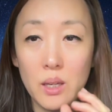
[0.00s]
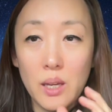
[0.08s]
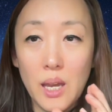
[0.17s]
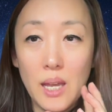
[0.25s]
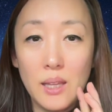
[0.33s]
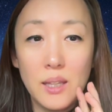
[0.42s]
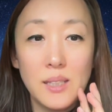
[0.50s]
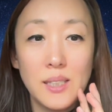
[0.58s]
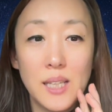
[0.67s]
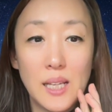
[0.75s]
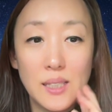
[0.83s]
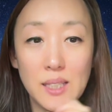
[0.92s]
and
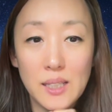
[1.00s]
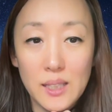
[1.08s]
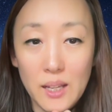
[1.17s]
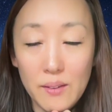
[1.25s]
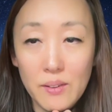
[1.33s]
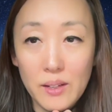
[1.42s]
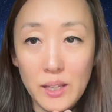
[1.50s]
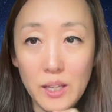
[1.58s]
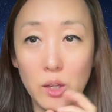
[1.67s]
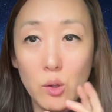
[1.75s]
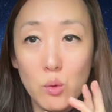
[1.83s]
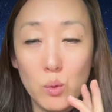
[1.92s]

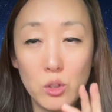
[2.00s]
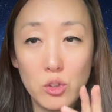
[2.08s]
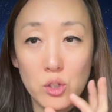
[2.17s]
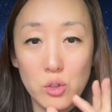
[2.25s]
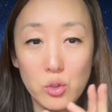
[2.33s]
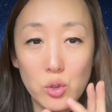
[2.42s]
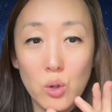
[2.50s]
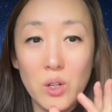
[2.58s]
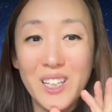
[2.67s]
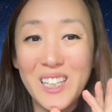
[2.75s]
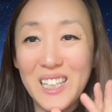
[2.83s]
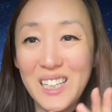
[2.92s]
sensitivity, which is your
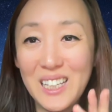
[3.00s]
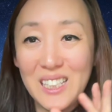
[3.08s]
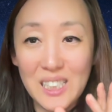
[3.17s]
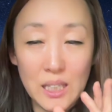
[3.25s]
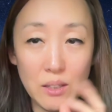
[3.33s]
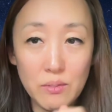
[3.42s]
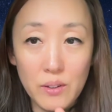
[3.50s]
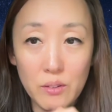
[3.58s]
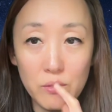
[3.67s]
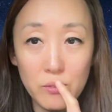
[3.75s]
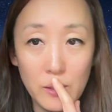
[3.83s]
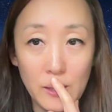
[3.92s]

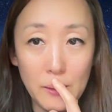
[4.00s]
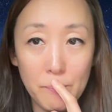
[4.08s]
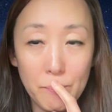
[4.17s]
EC50.